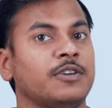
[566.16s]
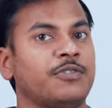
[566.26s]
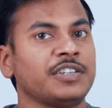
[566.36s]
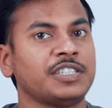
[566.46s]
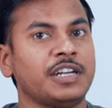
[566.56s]
The
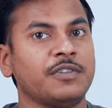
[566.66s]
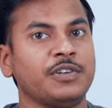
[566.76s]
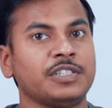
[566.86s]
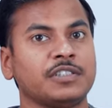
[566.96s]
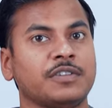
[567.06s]
function
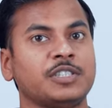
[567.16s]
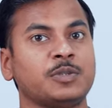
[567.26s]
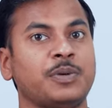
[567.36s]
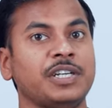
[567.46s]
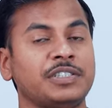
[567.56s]
definition of this
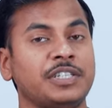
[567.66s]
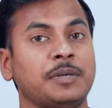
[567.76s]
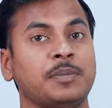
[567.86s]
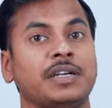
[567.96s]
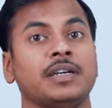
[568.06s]
print
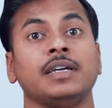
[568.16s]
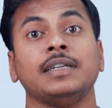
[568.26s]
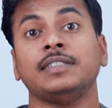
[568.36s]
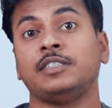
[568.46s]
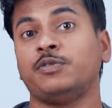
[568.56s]
statement
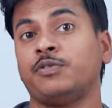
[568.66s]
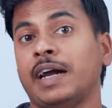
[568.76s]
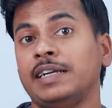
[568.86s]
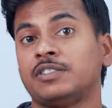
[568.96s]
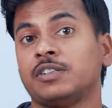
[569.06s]
is
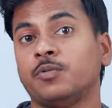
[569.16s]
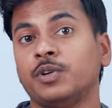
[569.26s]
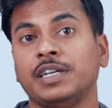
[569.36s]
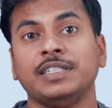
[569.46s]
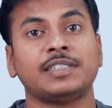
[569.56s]
defined
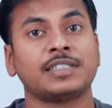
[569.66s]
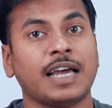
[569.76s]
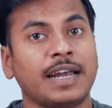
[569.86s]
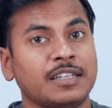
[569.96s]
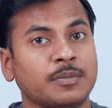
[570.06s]
somewhere
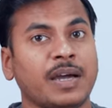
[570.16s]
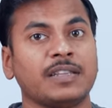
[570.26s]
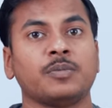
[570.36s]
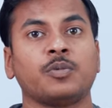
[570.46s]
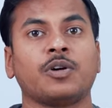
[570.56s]
inside the
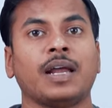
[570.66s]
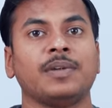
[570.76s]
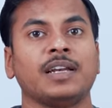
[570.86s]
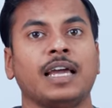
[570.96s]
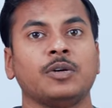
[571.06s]
Python
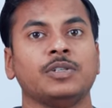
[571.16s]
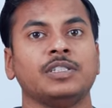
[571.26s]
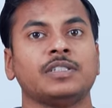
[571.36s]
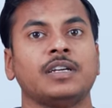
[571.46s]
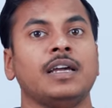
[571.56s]
programming language.